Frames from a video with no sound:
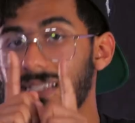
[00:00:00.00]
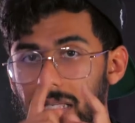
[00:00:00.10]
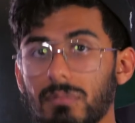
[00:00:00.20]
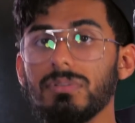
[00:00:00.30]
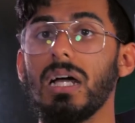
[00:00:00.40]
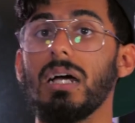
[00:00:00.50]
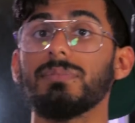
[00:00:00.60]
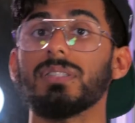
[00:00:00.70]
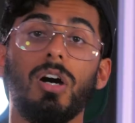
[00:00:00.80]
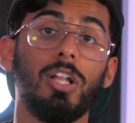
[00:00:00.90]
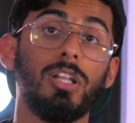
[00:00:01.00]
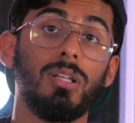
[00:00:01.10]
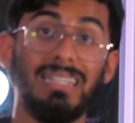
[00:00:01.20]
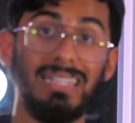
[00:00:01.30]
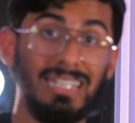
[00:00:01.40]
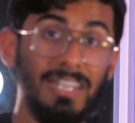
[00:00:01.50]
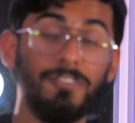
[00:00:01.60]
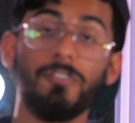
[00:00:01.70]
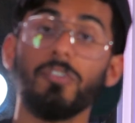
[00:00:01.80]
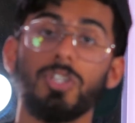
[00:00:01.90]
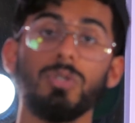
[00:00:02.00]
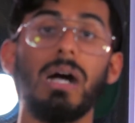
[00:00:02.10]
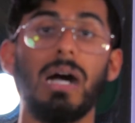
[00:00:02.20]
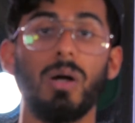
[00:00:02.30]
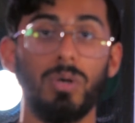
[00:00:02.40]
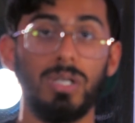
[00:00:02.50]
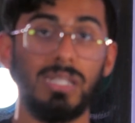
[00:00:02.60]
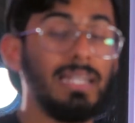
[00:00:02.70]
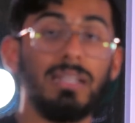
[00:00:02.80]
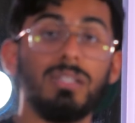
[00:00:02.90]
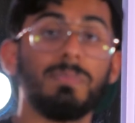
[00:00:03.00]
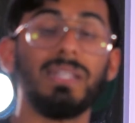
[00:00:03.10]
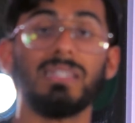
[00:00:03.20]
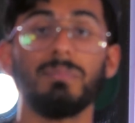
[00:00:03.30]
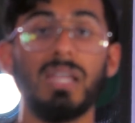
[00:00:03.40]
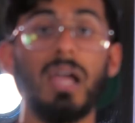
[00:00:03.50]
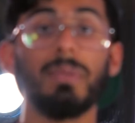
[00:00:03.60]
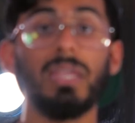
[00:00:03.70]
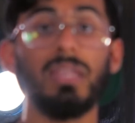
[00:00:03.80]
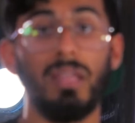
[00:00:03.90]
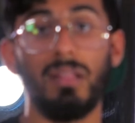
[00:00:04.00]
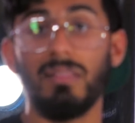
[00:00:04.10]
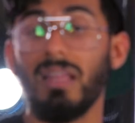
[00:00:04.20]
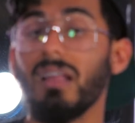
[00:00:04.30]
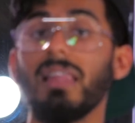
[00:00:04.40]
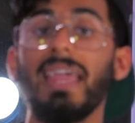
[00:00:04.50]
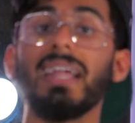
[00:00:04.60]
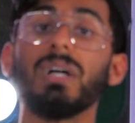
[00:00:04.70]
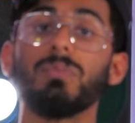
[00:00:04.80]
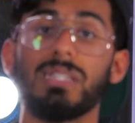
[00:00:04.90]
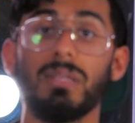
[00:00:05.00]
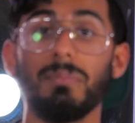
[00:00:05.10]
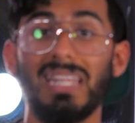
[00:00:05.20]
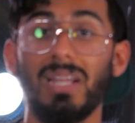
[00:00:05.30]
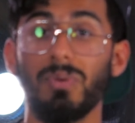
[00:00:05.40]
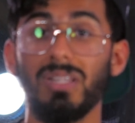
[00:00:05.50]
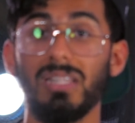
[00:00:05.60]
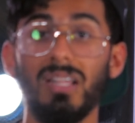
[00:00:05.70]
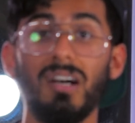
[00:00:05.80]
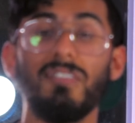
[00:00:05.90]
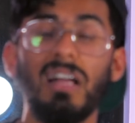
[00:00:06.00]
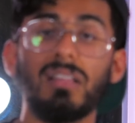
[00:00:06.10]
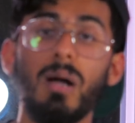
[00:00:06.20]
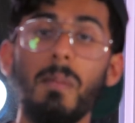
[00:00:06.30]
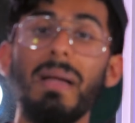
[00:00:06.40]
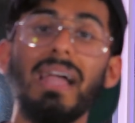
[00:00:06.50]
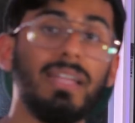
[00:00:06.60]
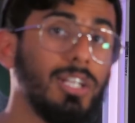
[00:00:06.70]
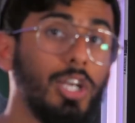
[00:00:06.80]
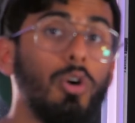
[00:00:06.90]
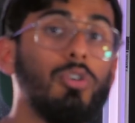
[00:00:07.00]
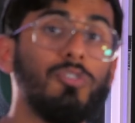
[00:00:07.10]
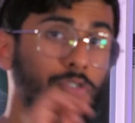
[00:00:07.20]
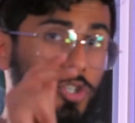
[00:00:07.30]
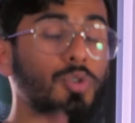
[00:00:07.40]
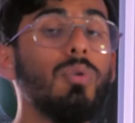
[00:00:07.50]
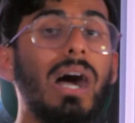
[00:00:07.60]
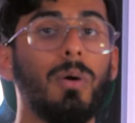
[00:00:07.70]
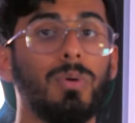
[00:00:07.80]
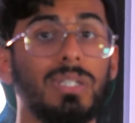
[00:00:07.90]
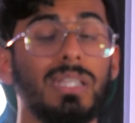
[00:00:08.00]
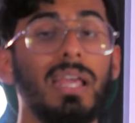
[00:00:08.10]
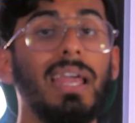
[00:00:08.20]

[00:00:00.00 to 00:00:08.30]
Sometimes I'll lift for two hours, then I'll spend some time eating, then I'll hang out with somebody I really love. I'll come back and code for two hours